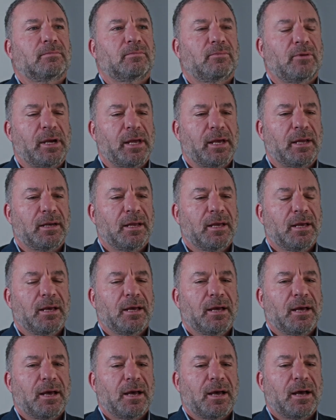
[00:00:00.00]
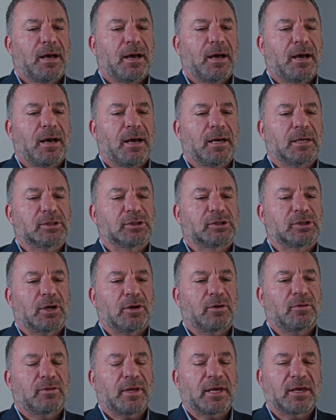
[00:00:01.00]
Brilliant.
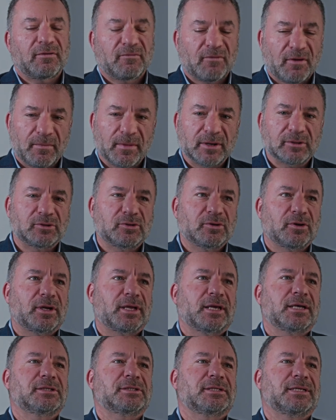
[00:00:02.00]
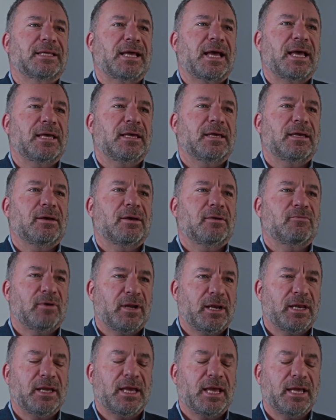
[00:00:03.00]
So thank you very much for joining us today.
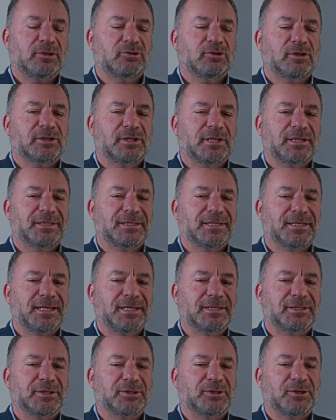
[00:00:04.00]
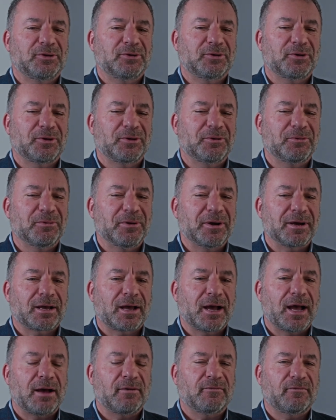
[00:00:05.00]
Really interesting to listen to you. You got your work
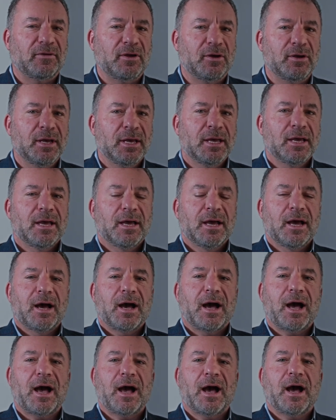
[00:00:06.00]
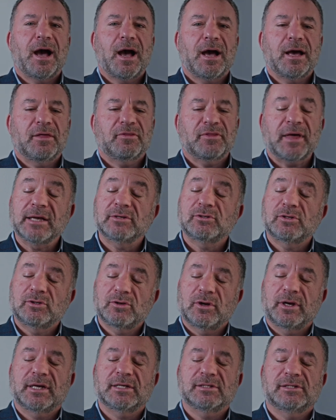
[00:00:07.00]
cut out for you. Thanks for
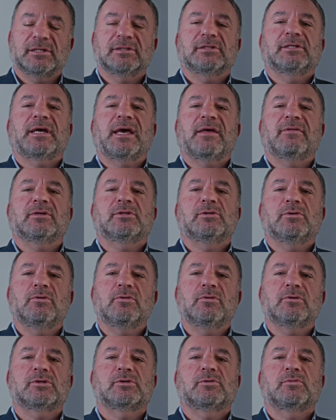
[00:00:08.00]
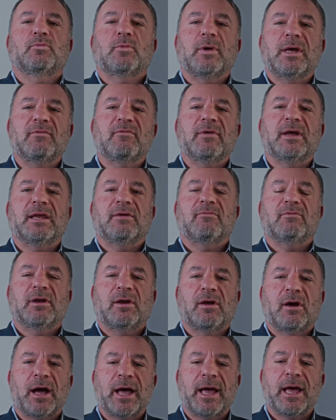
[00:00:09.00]
joining us at Together Talks. We really
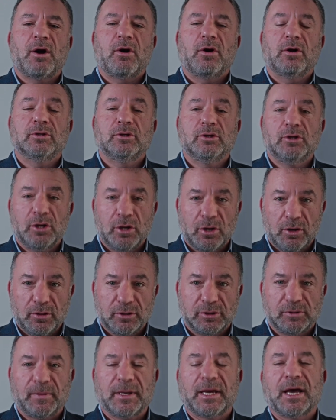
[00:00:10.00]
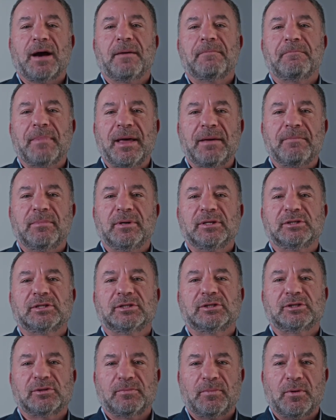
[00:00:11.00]
rely on you to become members
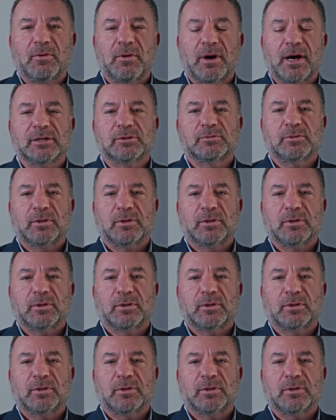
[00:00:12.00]
and support us